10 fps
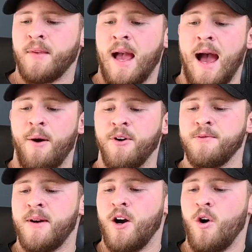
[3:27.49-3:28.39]
How was
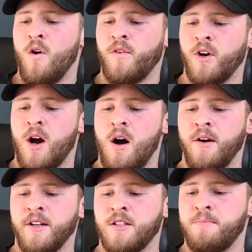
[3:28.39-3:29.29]
my overall
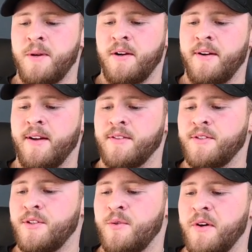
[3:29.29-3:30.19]
experience
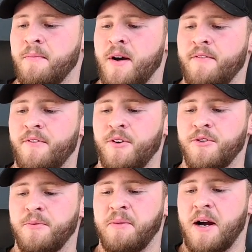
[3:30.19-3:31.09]
doing my
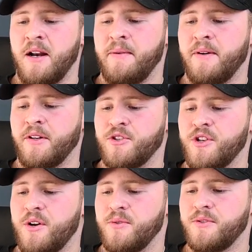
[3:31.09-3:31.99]
first bodybuilding
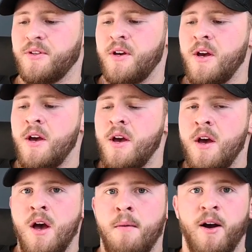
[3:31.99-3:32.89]
shows?
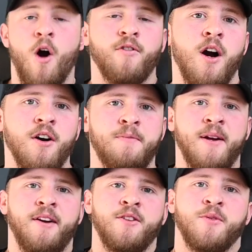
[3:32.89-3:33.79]
My overall
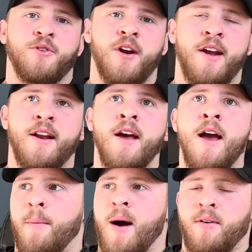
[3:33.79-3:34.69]
experience was great.
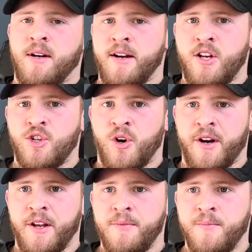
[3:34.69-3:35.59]
Um, I really enjoyed
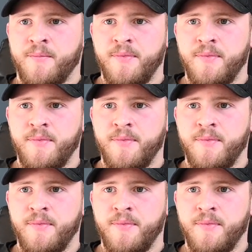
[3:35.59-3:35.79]
it.